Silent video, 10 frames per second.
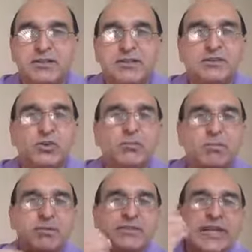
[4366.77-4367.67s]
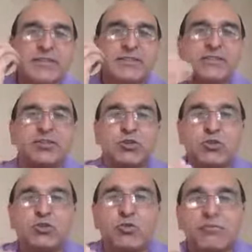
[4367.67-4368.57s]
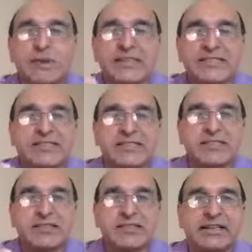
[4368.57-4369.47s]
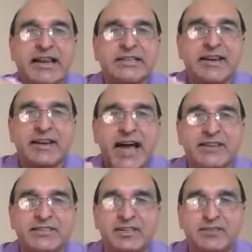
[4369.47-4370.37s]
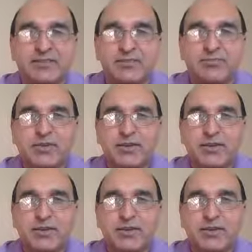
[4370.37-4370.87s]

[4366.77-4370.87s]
So that is, you must rationalize things.